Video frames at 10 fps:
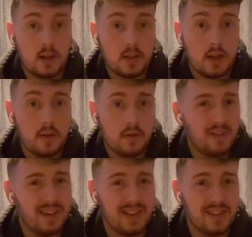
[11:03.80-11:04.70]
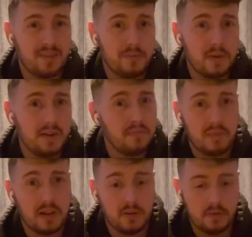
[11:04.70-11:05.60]
so. Can't see that from here, but
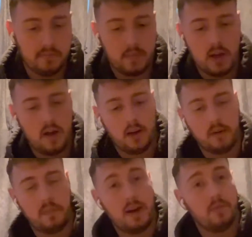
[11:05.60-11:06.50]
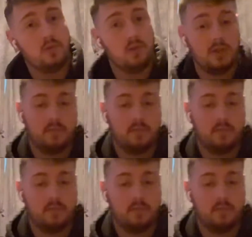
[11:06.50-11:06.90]
anyway, get the PM screws in.